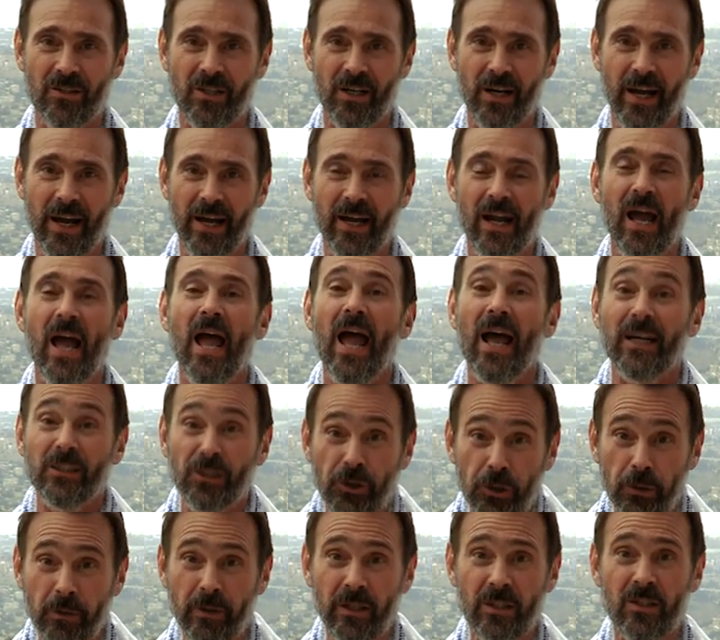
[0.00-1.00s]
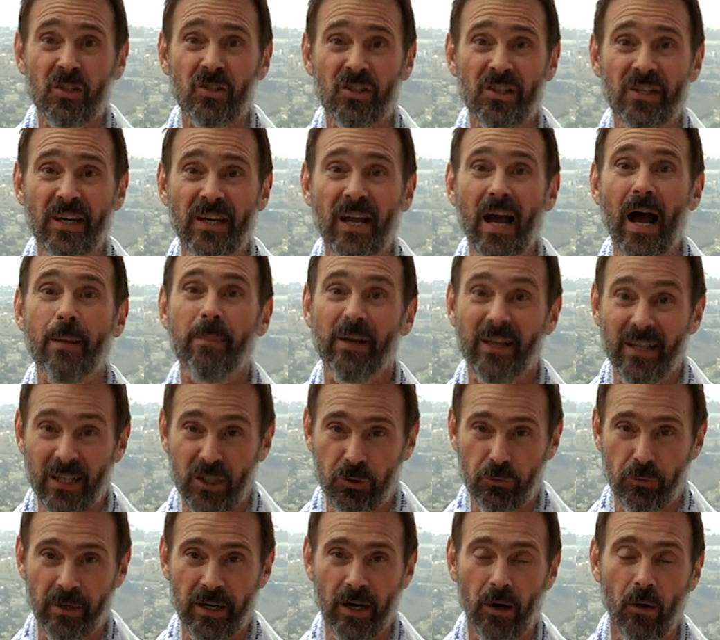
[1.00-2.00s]
today. As you can see, I'm in
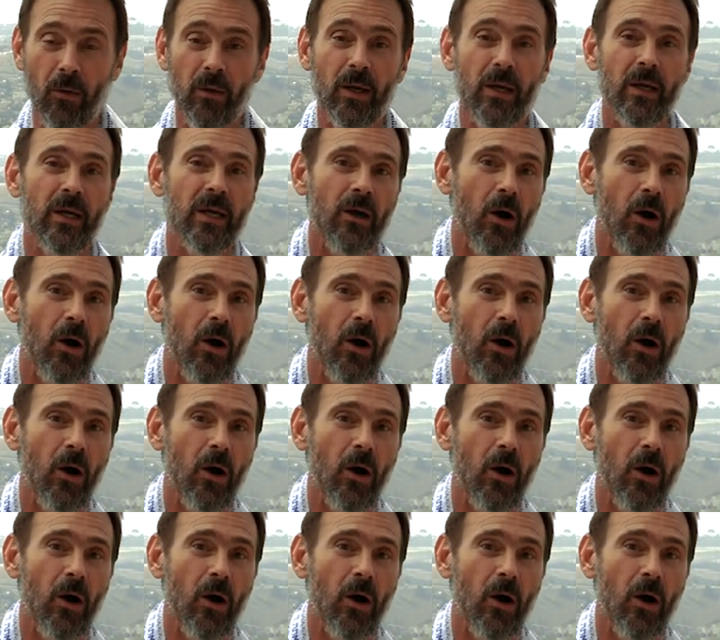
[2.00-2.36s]
Israel.